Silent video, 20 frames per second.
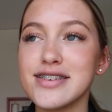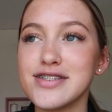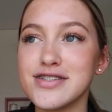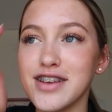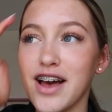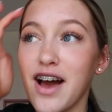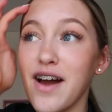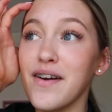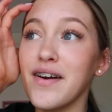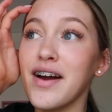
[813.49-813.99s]

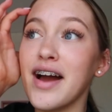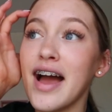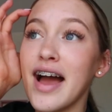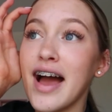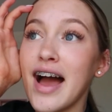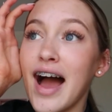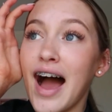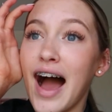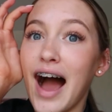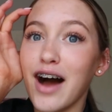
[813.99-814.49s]
so
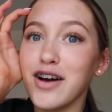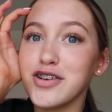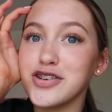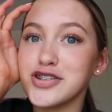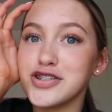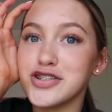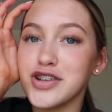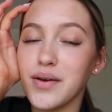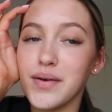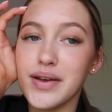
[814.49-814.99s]
I'll
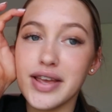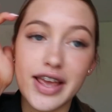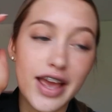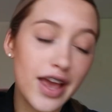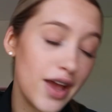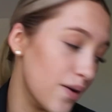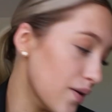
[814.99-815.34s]
show it you.